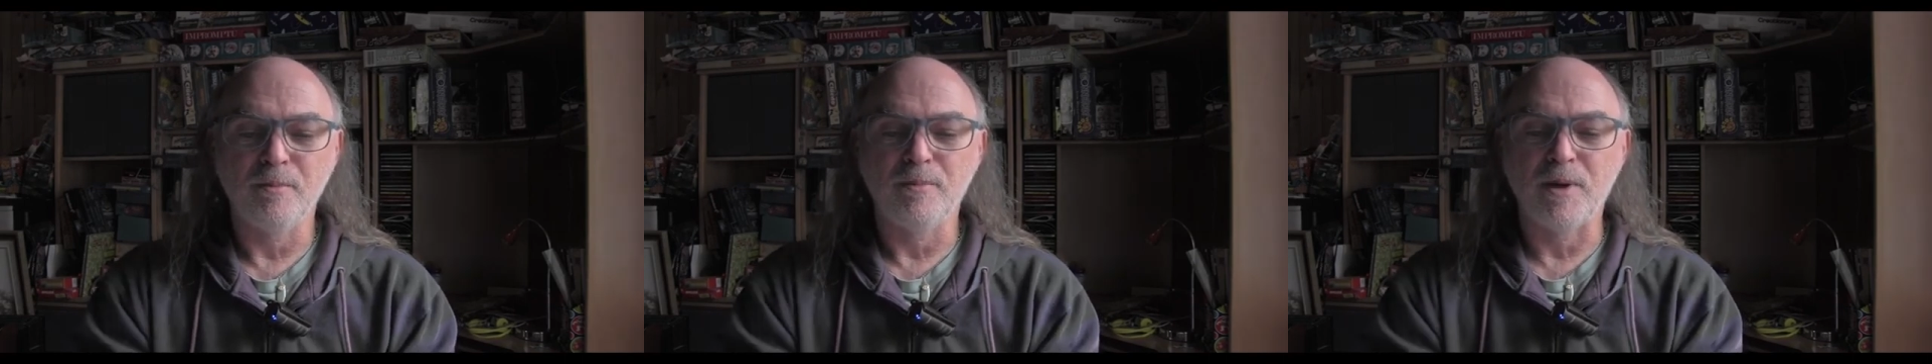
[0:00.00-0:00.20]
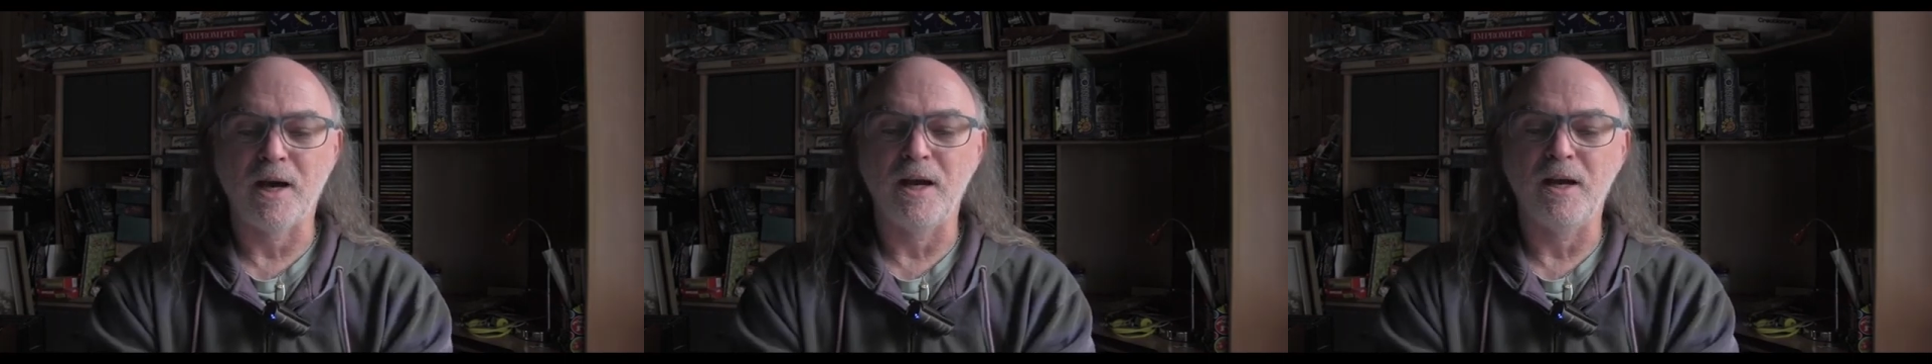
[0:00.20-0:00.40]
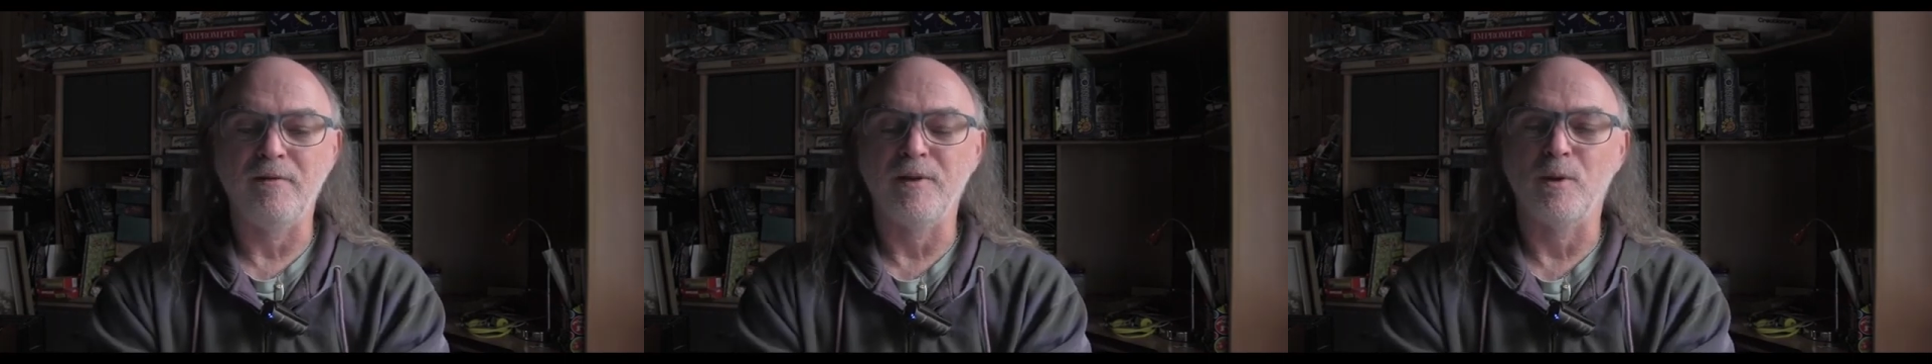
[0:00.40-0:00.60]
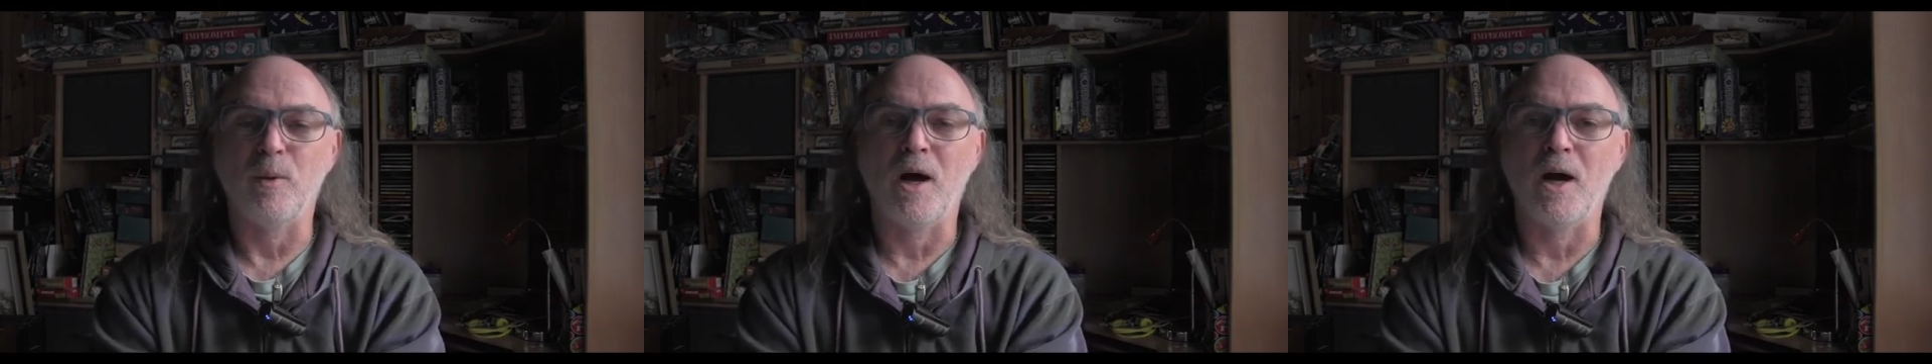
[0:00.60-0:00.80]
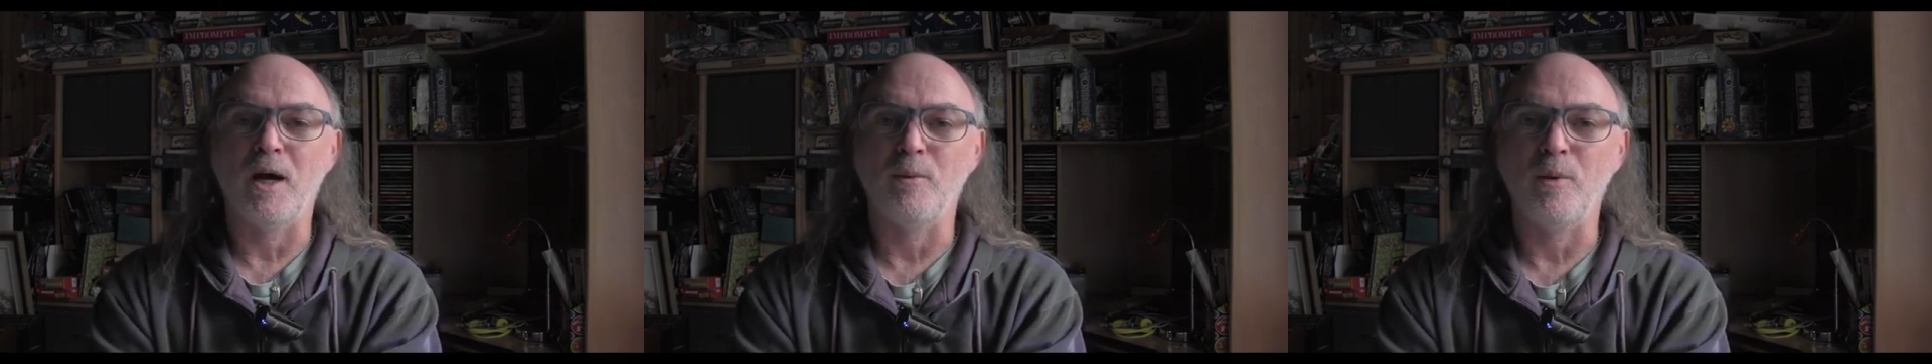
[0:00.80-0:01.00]
pave the
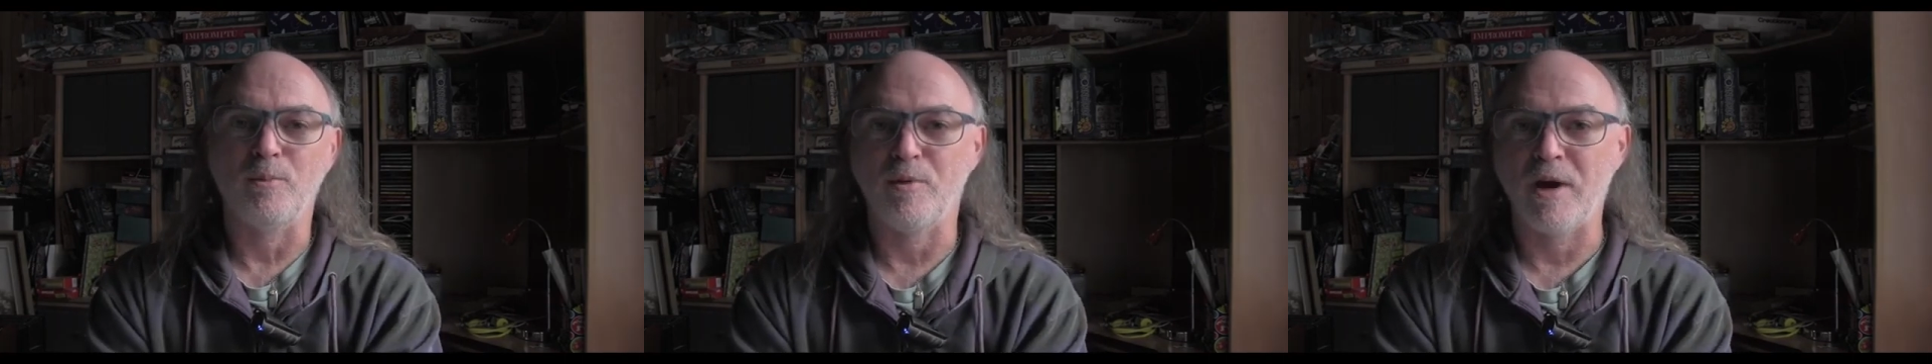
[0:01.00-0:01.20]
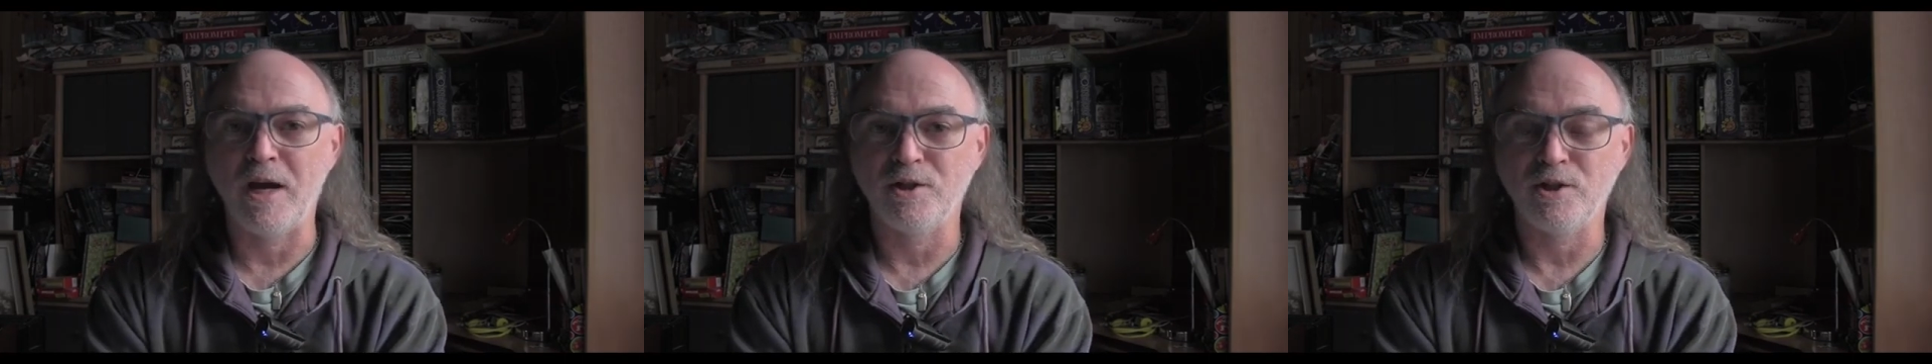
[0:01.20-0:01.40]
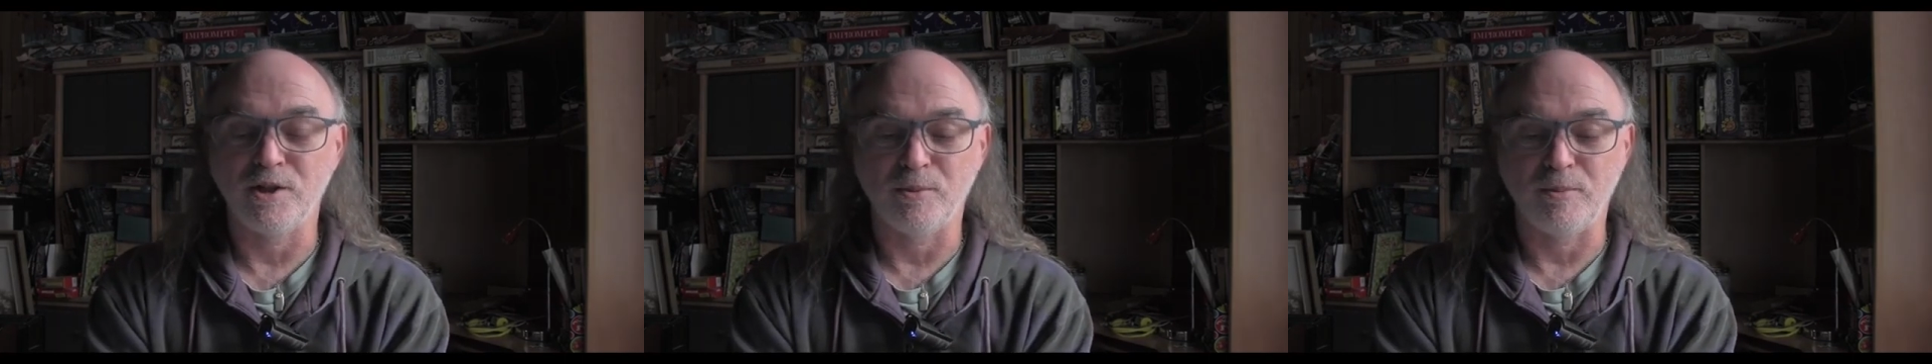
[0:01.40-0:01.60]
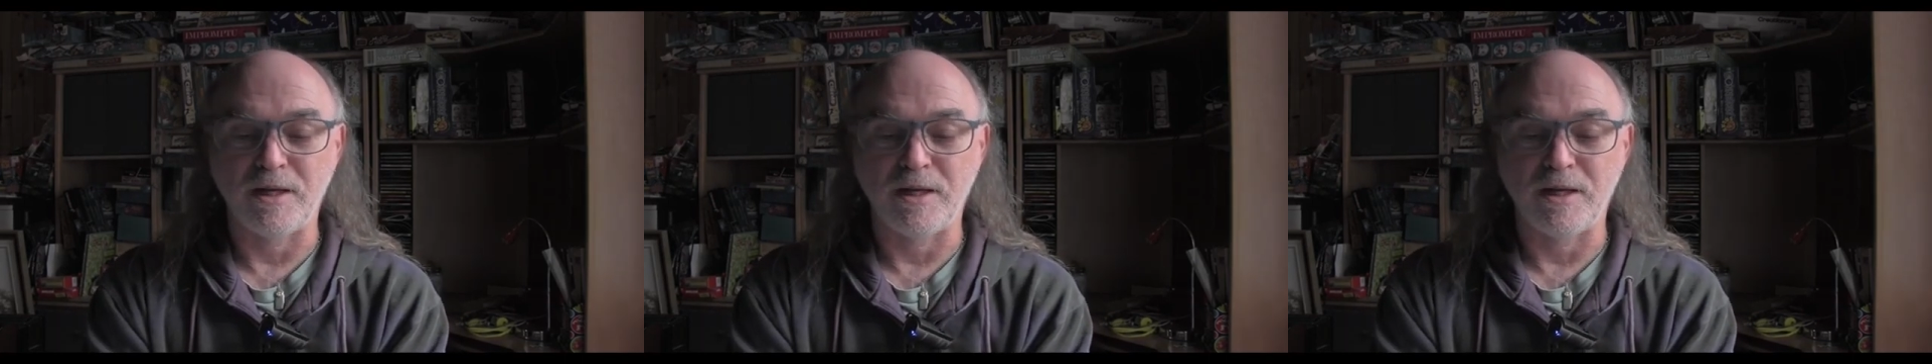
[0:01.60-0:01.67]
way with branches